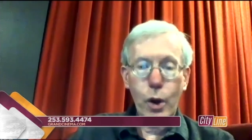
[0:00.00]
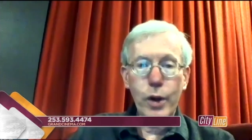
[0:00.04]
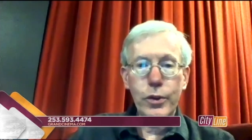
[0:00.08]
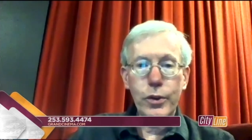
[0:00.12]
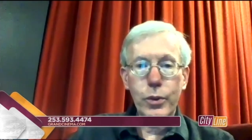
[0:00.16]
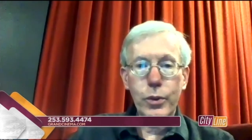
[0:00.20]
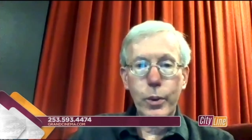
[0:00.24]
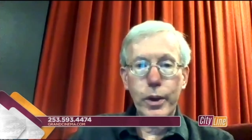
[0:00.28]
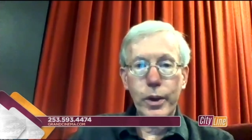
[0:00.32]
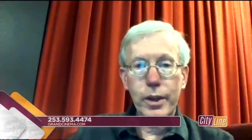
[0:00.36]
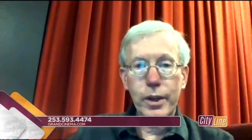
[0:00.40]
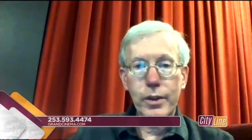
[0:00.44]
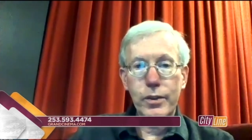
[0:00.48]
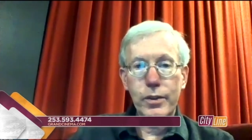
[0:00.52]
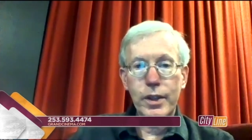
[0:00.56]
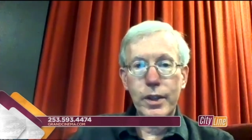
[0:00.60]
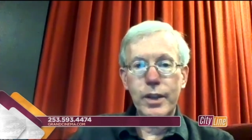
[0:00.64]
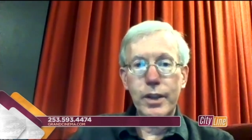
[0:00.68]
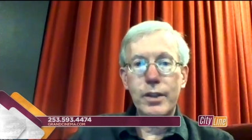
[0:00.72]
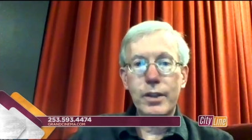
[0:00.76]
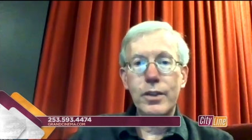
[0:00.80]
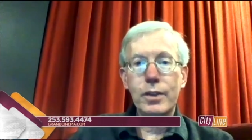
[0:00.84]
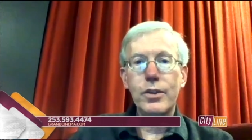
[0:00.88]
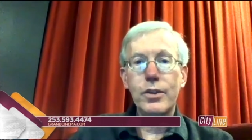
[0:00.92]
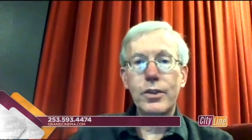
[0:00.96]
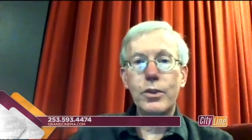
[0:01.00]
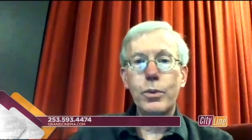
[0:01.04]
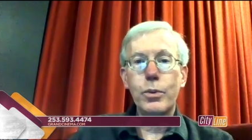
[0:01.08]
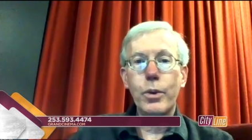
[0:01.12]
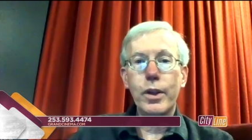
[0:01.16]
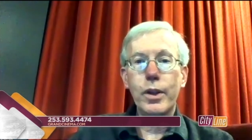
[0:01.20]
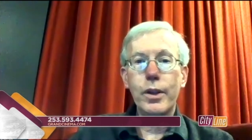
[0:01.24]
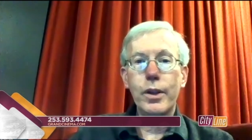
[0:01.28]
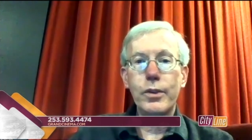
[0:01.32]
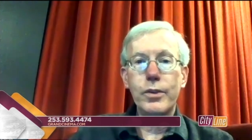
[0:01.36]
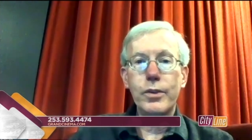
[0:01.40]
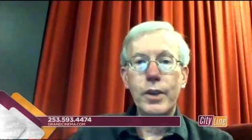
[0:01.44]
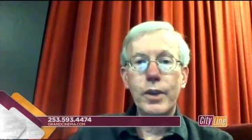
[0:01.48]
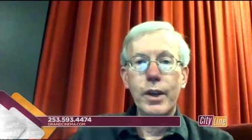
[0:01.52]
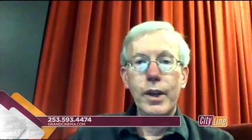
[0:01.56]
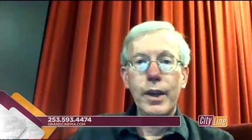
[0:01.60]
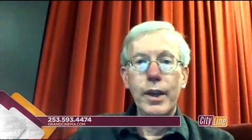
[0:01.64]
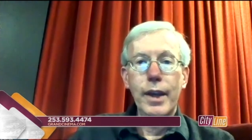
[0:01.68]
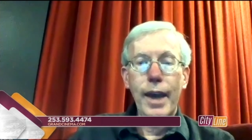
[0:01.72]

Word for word: arts organizations, as well as